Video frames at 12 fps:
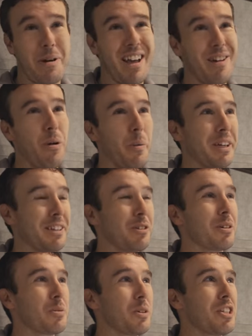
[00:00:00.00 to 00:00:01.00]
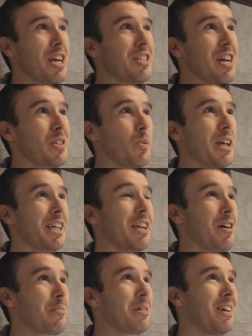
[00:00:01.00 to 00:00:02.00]
up and what we can do. Because when JJ is waking
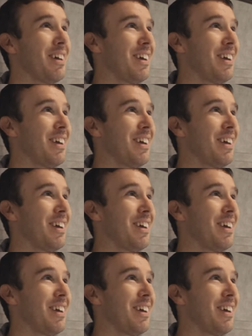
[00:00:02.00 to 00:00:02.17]
up,